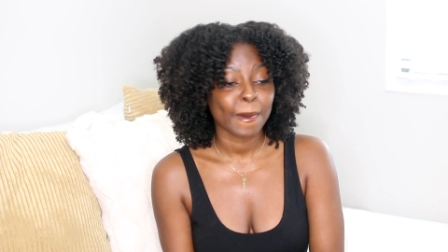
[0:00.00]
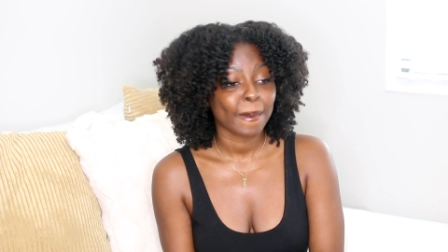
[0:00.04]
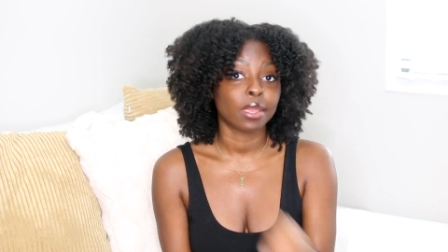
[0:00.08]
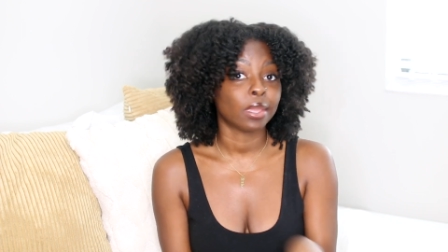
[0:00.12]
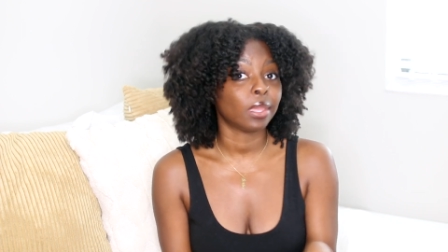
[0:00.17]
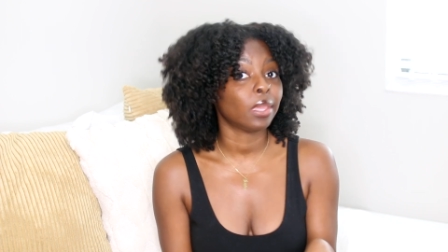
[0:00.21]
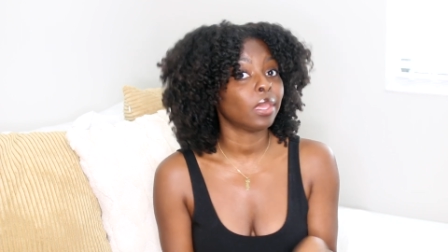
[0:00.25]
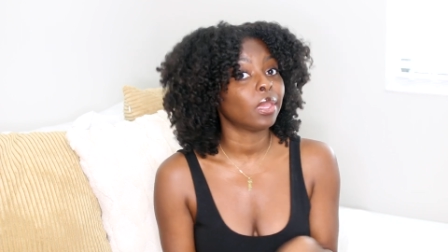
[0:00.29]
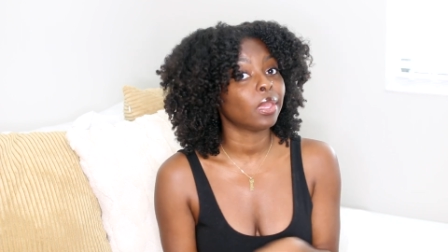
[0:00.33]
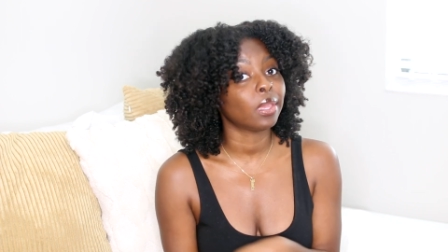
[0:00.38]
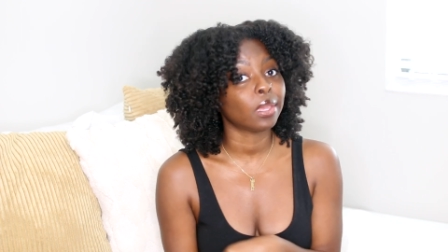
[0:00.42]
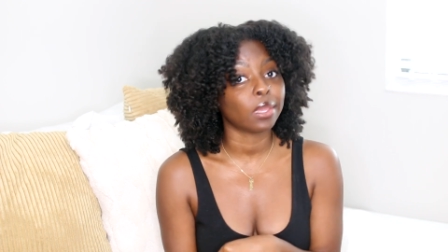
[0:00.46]

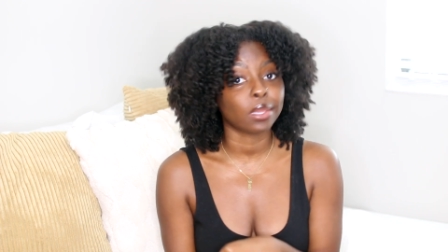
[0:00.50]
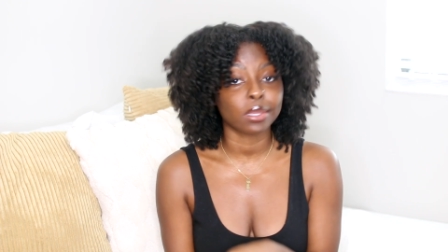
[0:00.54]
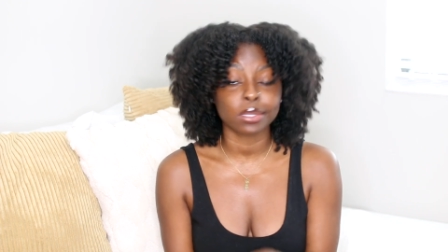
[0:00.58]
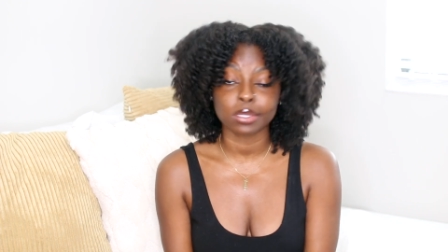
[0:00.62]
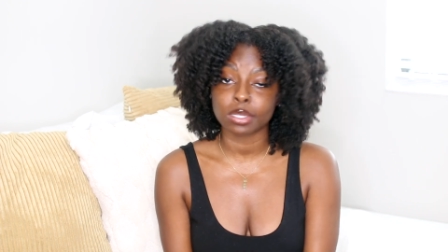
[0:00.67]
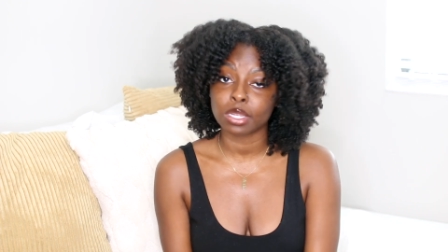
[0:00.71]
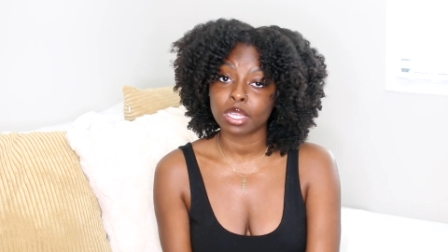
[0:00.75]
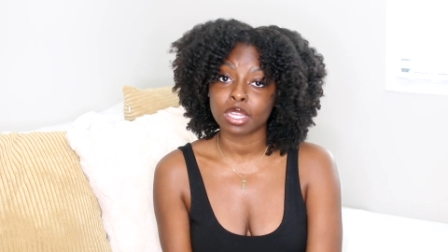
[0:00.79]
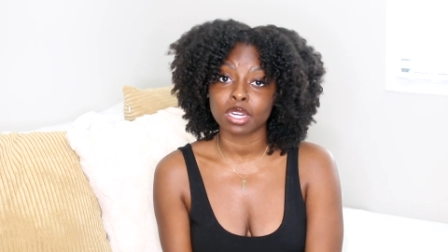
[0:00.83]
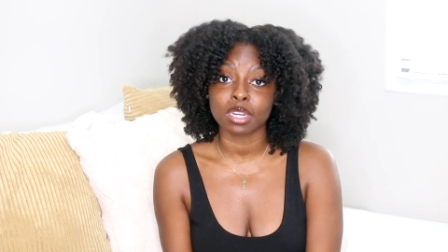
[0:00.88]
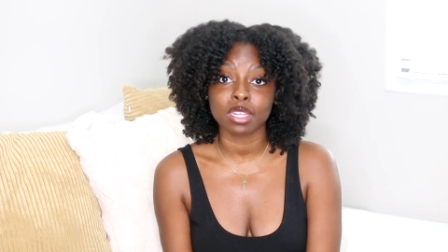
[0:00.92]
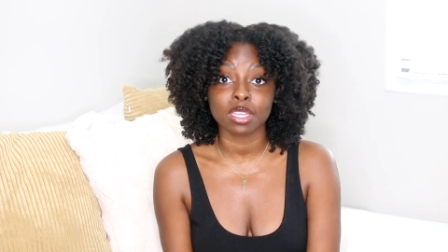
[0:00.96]
he
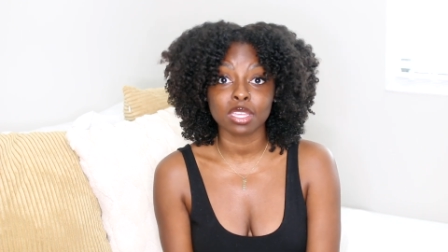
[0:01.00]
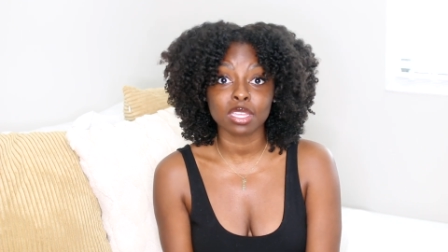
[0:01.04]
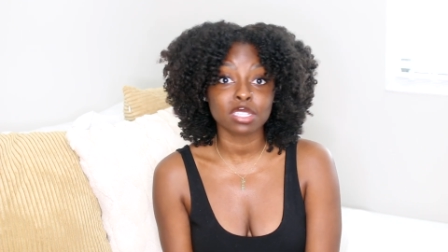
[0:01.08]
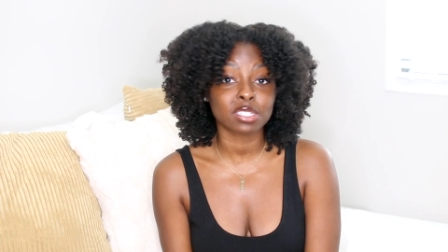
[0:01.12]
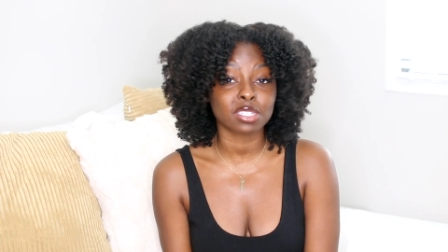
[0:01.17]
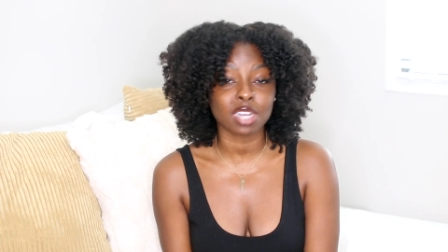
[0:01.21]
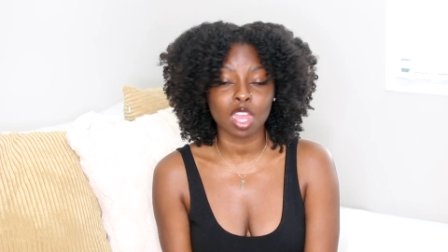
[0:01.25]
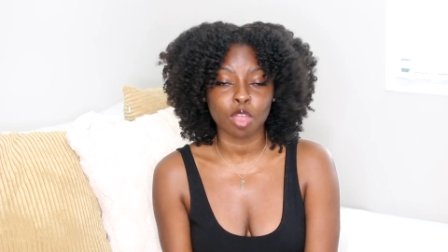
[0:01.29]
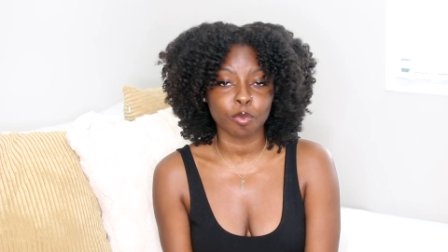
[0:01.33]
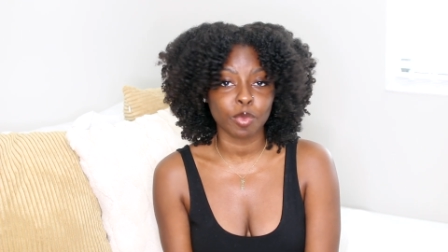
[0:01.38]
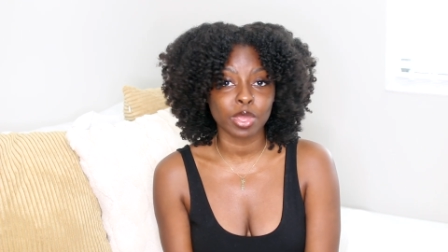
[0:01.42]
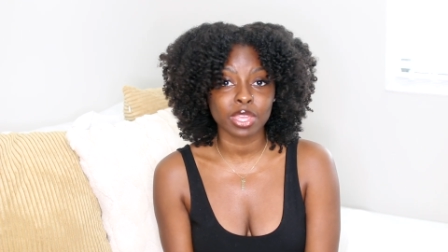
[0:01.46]
and
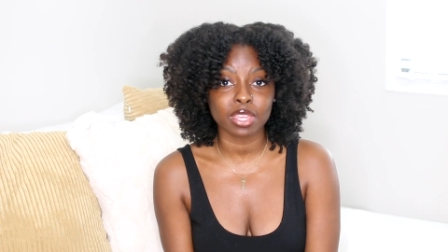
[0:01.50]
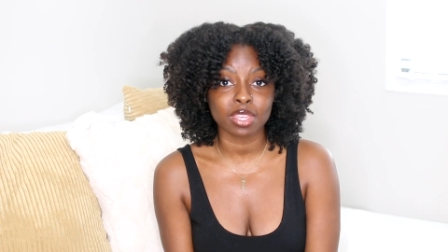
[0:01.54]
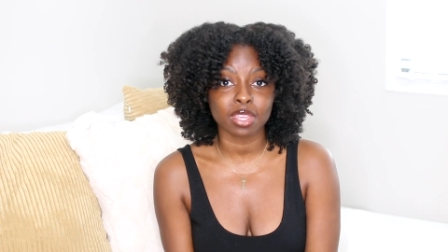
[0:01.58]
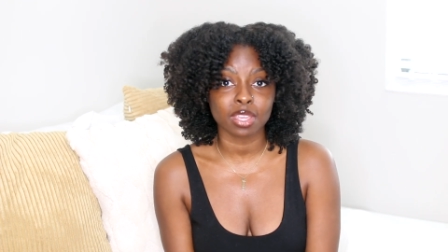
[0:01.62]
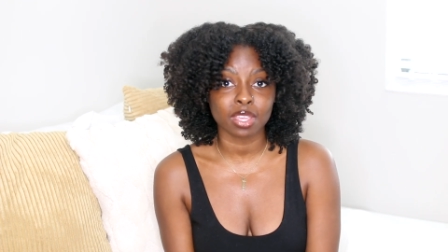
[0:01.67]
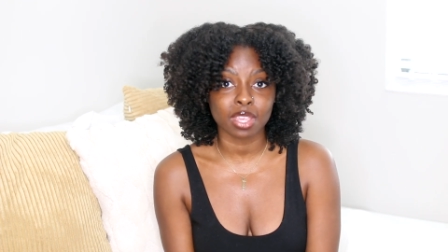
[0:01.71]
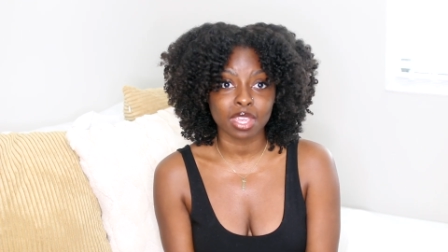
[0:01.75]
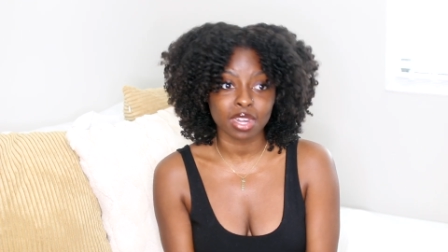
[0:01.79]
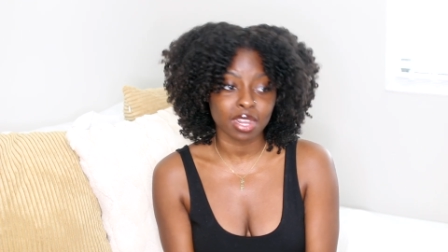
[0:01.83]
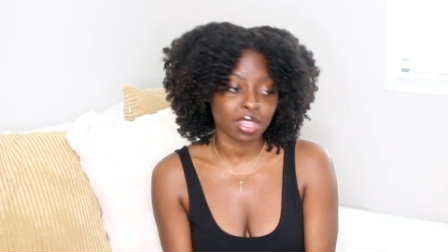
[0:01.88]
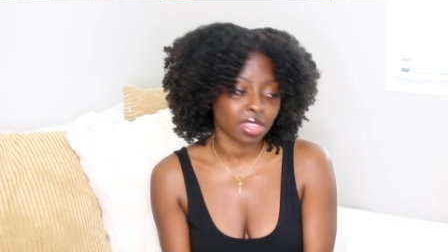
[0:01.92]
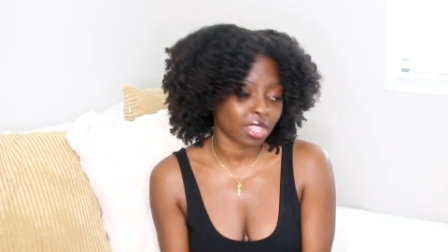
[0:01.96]
he's not
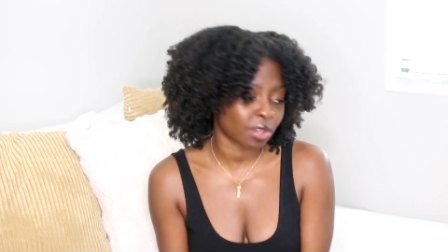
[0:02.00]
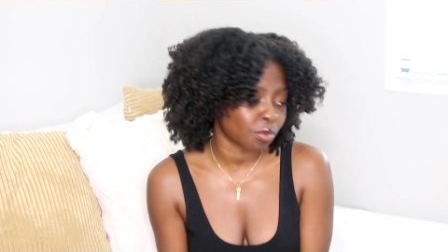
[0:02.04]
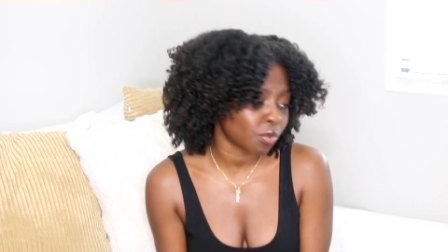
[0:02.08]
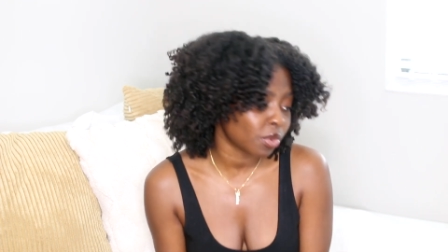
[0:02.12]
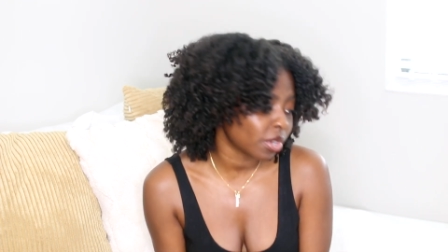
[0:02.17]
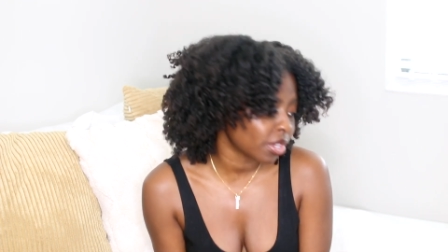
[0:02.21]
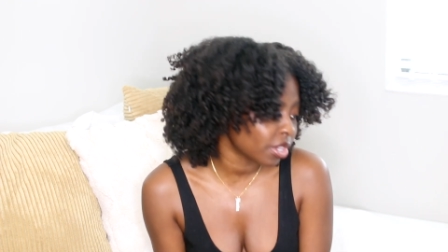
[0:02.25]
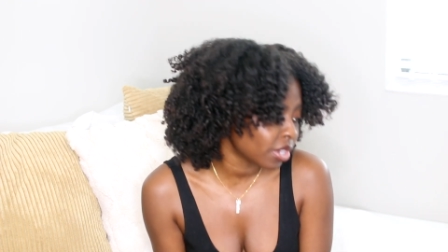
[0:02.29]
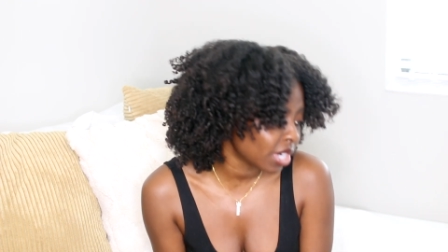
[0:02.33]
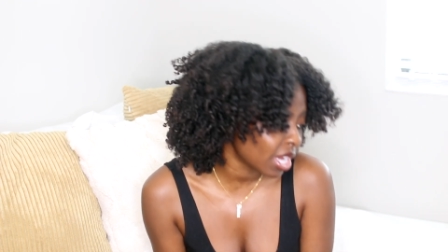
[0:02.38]
making anything well